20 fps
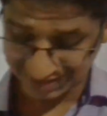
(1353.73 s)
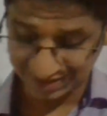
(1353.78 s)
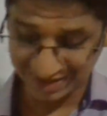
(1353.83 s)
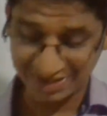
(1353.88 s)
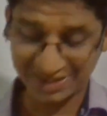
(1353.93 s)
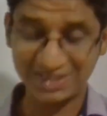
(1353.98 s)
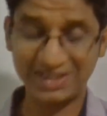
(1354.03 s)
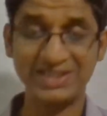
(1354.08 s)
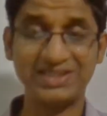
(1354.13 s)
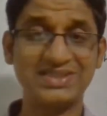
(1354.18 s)

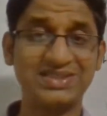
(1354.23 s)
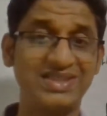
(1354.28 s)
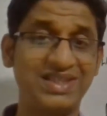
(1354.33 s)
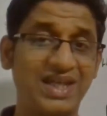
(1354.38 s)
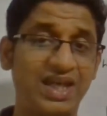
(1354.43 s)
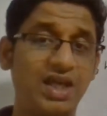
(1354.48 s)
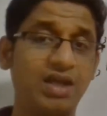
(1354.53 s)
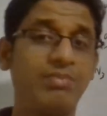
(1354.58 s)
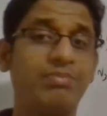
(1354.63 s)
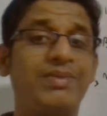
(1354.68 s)
is
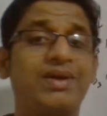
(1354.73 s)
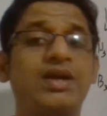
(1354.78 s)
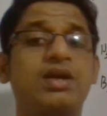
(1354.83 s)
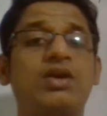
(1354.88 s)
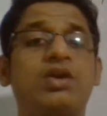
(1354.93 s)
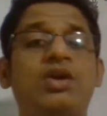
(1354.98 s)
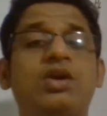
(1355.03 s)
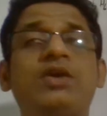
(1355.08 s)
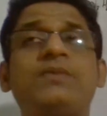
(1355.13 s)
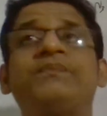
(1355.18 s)
there, but
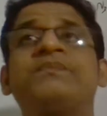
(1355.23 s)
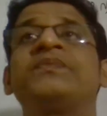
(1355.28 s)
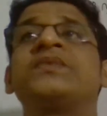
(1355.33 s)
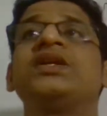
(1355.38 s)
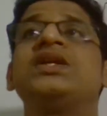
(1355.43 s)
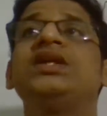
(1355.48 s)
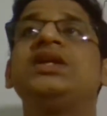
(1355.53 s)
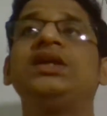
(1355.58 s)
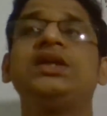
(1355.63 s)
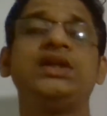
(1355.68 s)

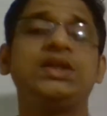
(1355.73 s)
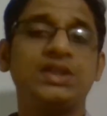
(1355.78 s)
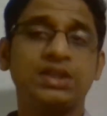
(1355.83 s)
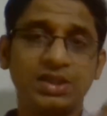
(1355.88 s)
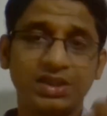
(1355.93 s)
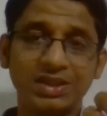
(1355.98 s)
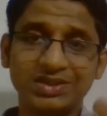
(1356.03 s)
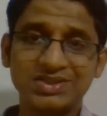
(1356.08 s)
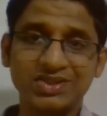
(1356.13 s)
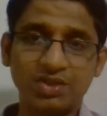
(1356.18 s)

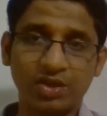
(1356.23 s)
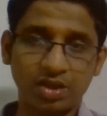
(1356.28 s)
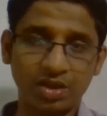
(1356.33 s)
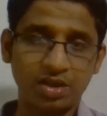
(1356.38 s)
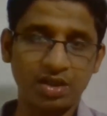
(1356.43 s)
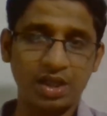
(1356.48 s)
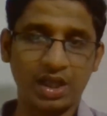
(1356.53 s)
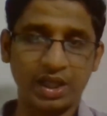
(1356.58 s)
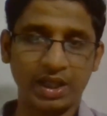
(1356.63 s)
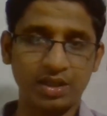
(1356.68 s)
it's
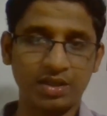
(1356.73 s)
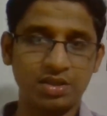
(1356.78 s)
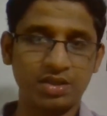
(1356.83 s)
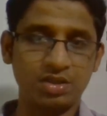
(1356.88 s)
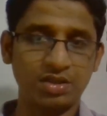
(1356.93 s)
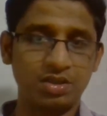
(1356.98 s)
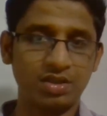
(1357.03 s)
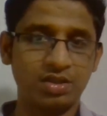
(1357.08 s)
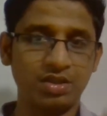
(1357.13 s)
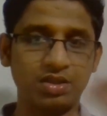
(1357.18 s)
not like
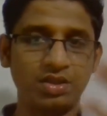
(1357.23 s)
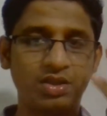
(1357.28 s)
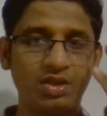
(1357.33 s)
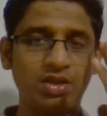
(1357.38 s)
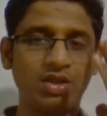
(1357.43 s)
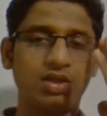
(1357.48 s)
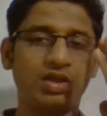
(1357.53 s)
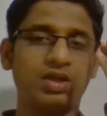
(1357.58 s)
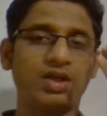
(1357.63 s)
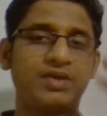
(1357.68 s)

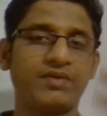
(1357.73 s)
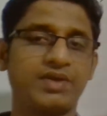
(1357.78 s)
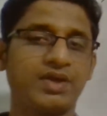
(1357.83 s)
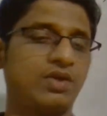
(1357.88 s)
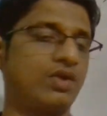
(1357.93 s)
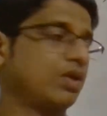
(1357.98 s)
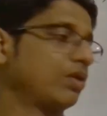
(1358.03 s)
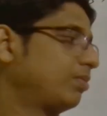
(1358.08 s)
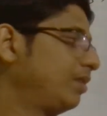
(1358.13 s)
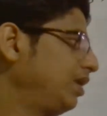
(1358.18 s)
our
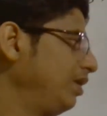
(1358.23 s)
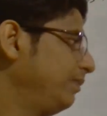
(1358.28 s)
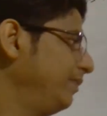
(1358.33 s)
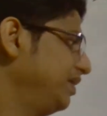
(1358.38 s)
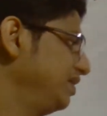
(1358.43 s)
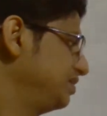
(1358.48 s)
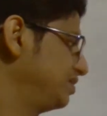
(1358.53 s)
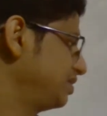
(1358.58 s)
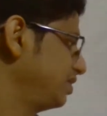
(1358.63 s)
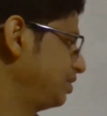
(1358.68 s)
normal
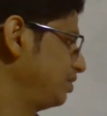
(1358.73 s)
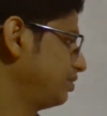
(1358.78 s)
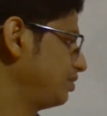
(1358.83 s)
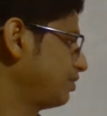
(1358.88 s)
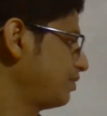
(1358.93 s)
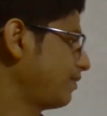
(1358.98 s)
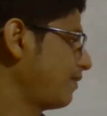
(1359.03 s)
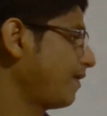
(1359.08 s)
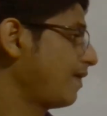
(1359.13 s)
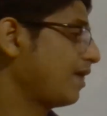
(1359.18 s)
benzene.
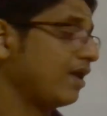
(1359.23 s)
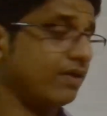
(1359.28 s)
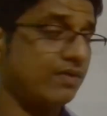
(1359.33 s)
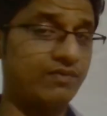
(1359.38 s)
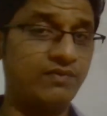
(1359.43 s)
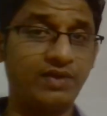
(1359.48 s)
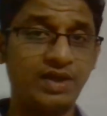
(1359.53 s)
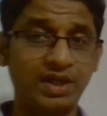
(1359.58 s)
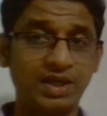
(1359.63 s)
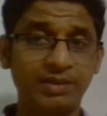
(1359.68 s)

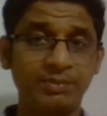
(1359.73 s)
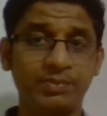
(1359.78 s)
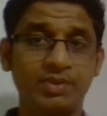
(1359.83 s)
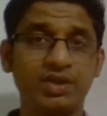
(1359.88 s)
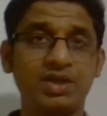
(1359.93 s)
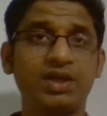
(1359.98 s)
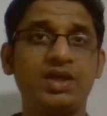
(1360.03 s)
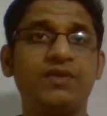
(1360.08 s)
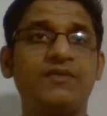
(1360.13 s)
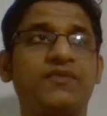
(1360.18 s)
One
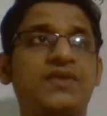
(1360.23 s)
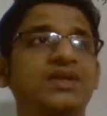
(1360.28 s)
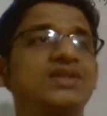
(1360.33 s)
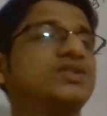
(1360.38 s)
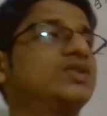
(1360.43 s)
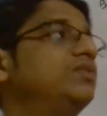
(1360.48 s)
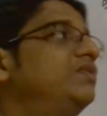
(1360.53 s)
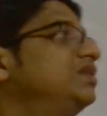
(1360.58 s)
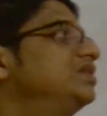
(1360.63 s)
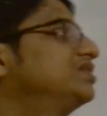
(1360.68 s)
important
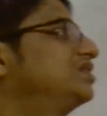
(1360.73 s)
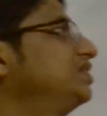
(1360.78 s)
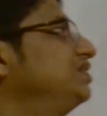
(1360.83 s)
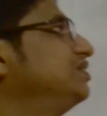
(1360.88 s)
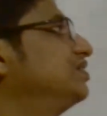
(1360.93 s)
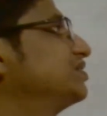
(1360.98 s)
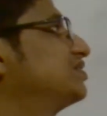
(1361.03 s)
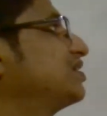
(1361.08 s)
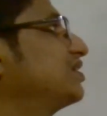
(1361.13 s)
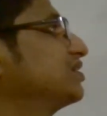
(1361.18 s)
difference you will see in
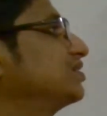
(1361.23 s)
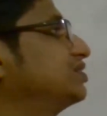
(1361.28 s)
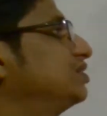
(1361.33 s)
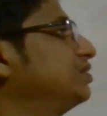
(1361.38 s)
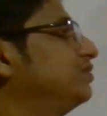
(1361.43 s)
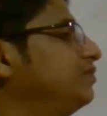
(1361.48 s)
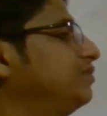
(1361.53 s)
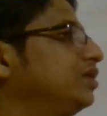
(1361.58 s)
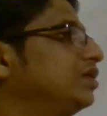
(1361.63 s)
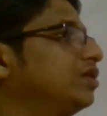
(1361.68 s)
the structure
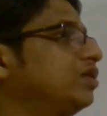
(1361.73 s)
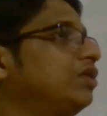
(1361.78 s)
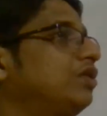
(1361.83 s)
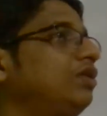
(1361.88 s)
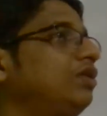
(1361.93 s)
where